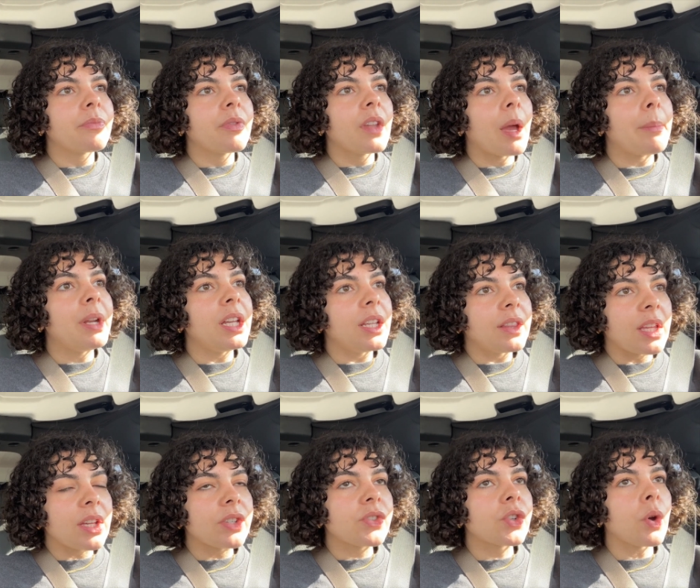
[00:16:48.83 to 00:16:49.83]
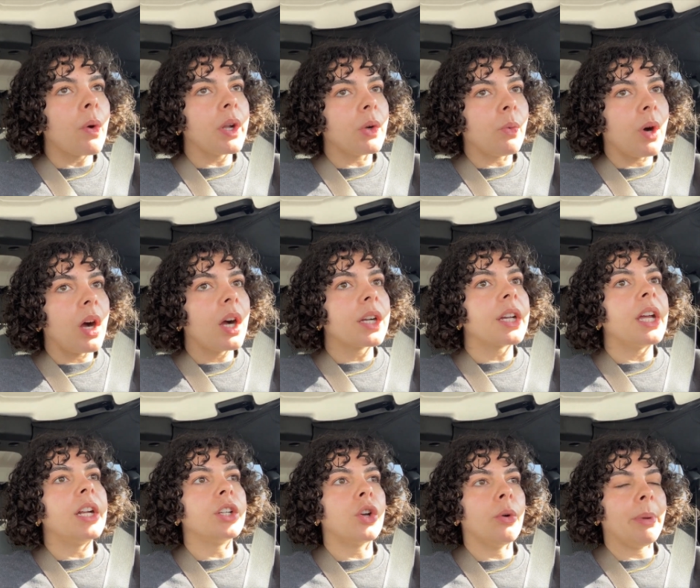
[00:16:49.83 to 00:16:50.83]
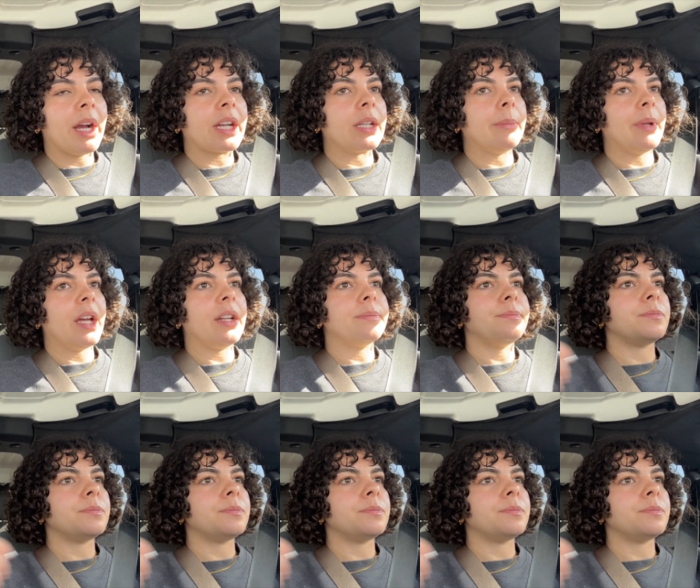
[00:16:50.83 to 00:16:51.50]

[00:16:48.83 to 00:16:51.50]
I'm gonna eat this, go on a walk, and go back in bed.